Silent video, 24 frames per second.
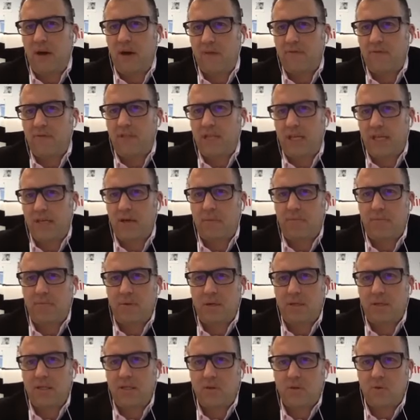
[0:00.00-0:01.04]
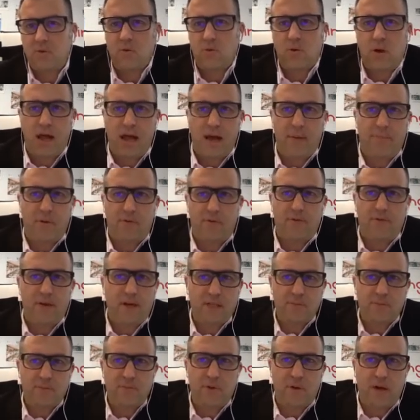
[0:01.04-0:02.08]
tech companies, Google, Apple,
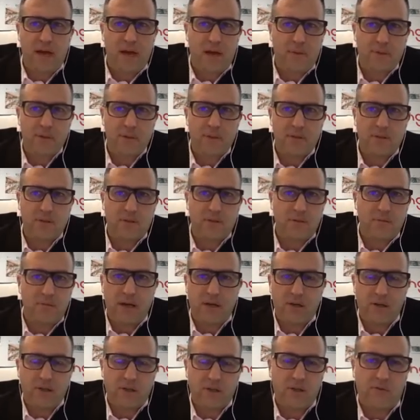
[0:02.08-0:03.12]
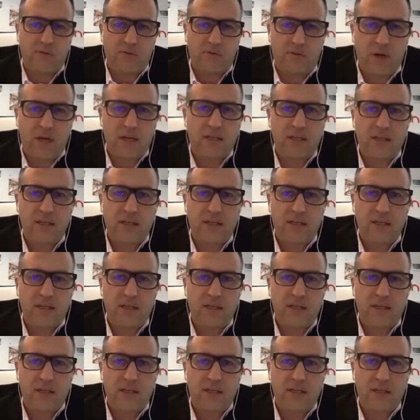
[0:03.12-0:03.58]
Facebook, Amazon, Microsoft, right?